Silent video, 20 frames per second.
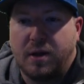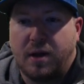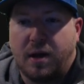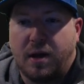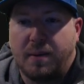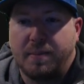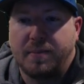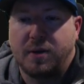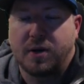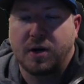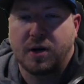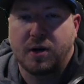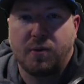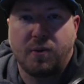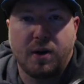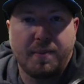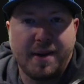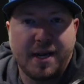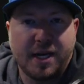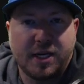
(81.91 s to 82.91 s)
um, you're going to
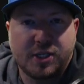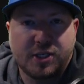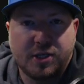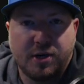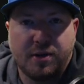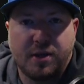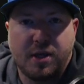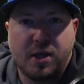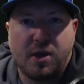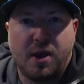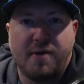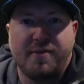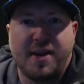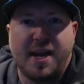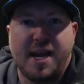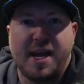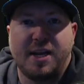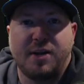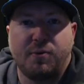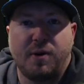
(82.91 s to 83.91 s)
want to make sure that you have
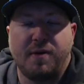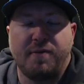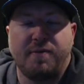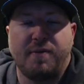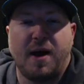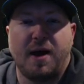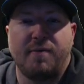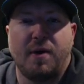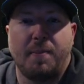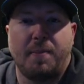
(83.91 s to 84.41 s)
an A25